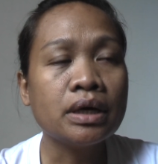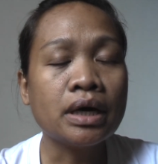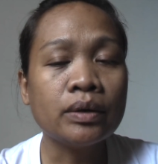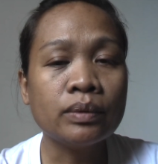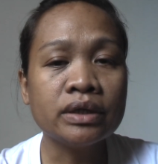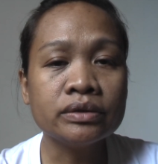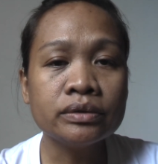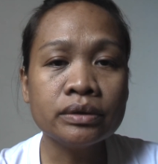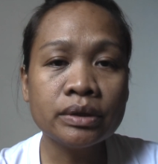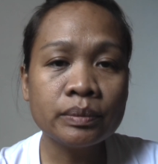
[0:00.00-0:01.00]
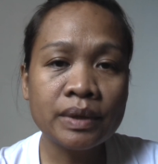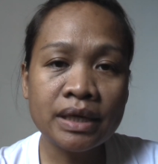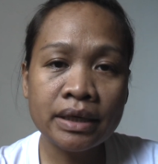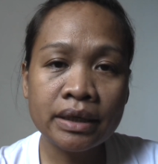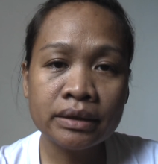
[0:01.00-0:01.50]
I want the
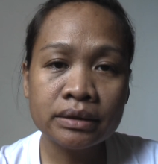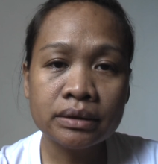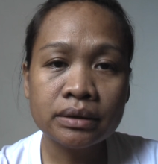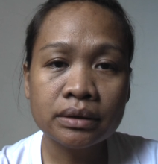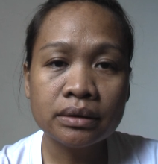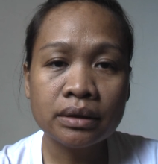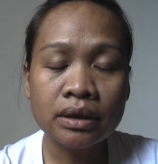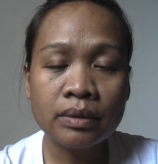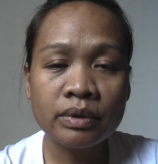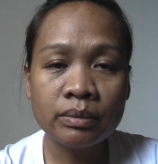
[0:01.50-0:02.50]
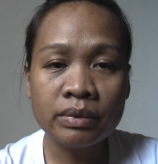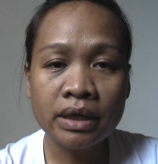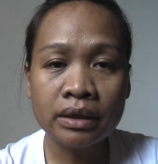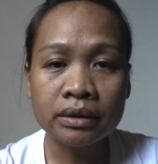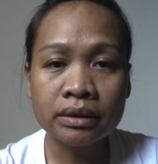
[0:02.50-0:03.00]
flight coming
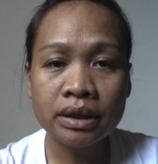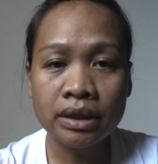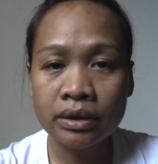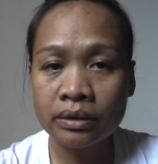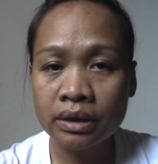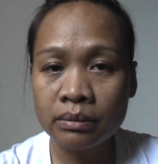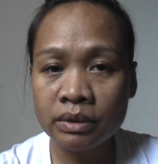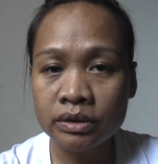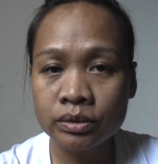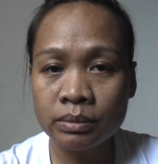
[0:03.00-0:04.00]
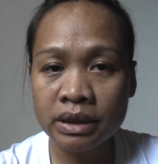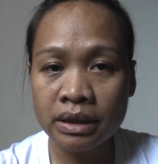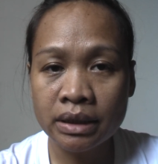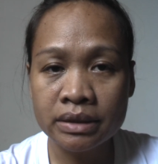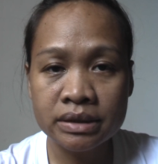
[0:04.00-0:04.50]
back here in Metro
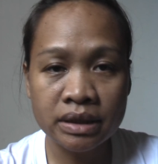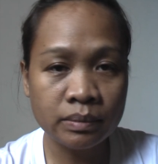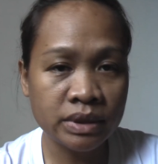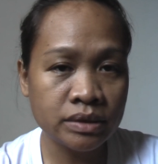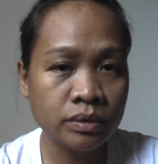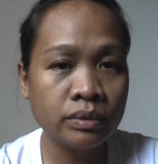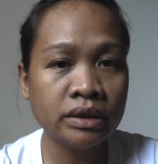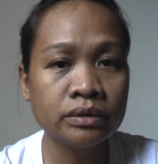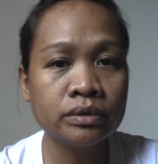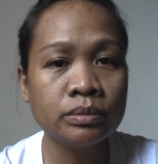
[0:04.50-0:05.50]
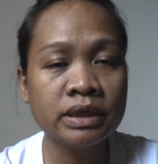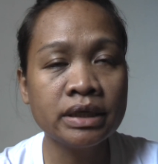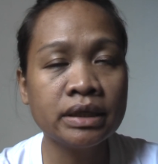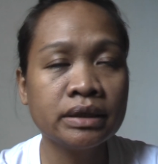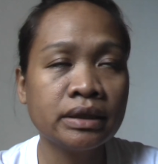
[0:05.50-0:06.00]
Manila, same as going to
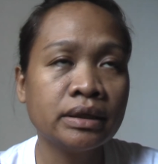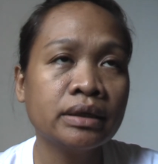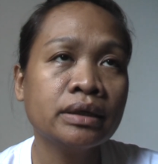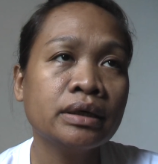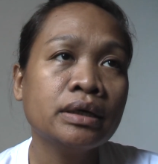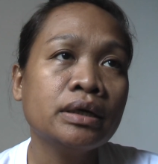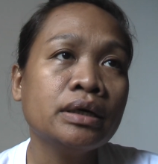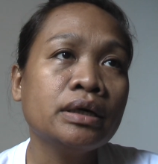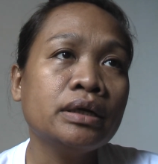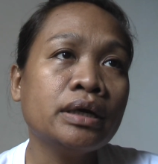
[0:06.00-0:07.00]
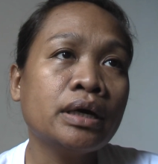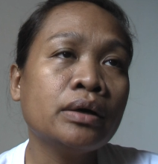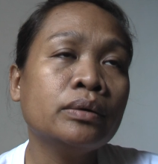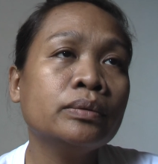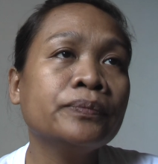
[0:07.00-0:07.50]
Dumaguete.
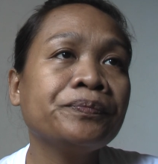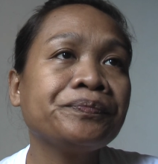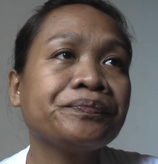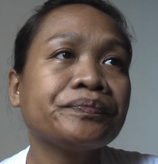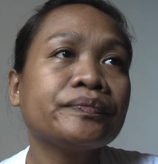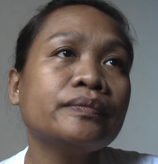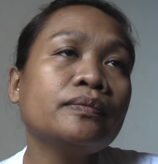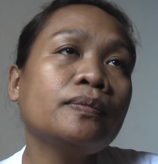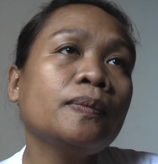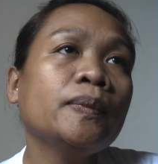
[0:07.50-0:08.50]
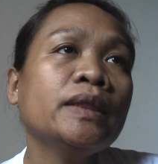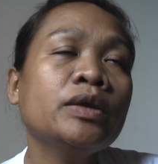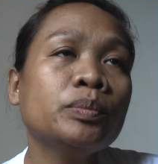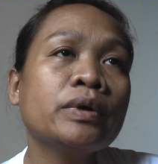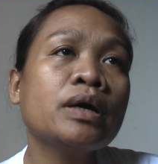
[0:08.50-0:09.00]
Now,
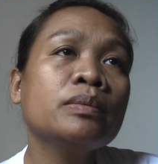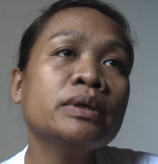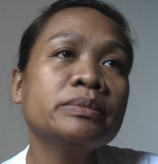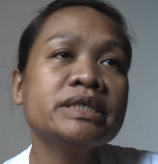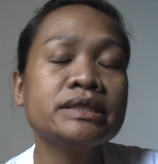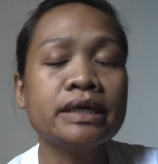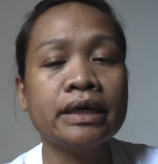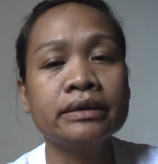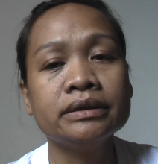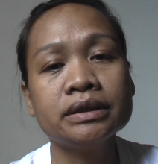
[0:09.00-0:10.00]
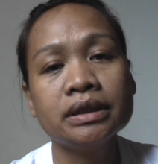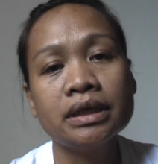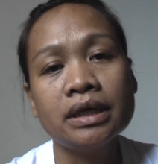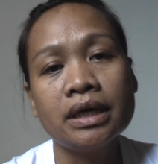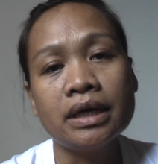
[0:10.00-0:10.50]
the problem is that
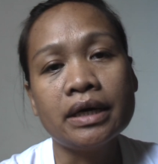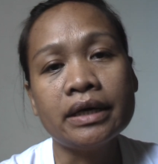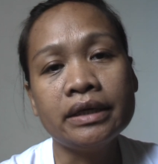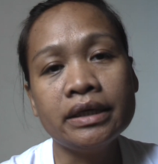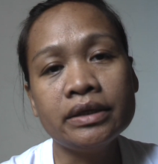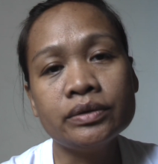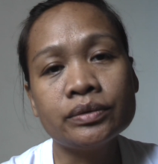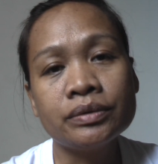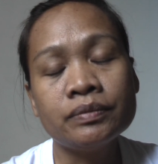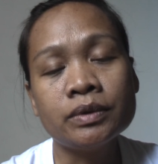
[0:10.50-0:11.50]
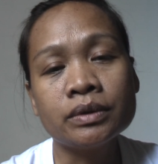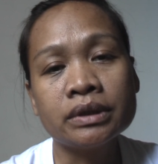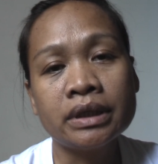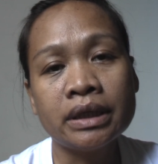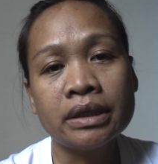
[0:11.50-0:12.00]
I need to revoke
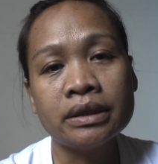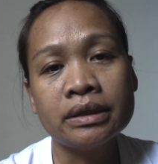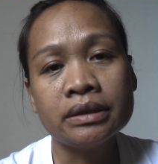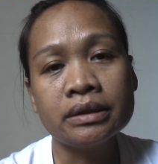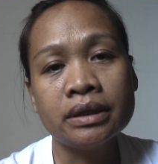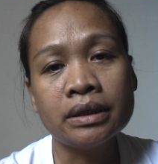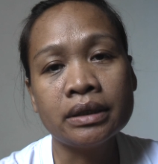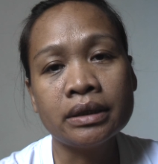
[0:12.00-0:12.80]
the the the,